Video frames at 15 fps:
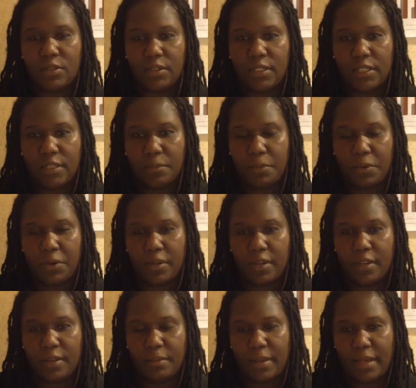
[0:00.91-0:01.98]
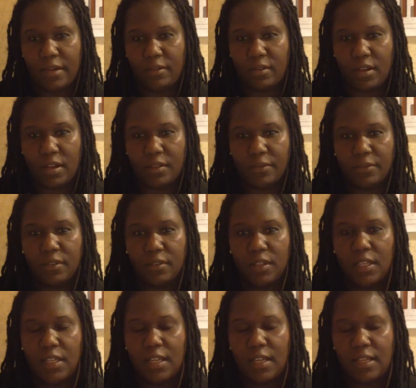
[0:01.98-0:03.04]
California, Burke-Bancroft,
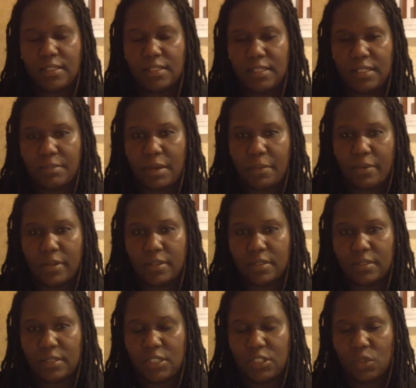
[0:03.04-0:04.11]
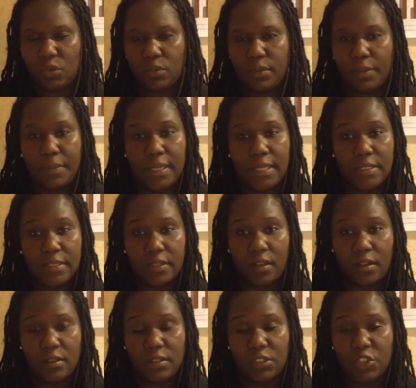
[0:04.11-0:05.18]
and today my presentation will be based
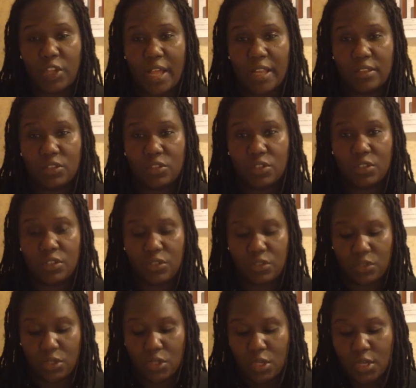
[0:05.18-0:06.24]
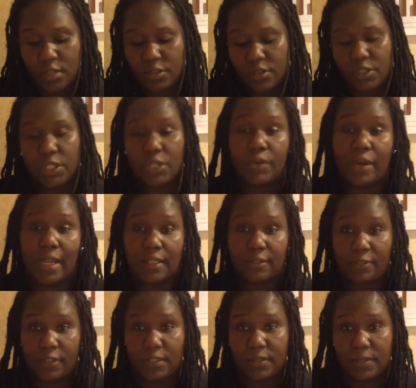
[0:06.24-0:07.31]
on the challenges nursing grads
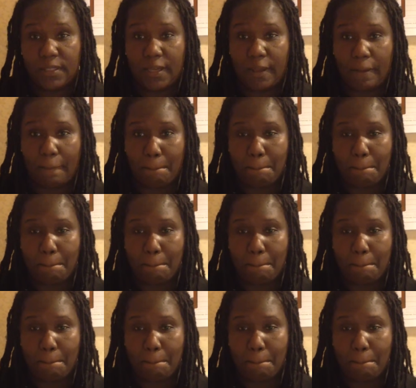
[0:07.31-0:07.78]
face today.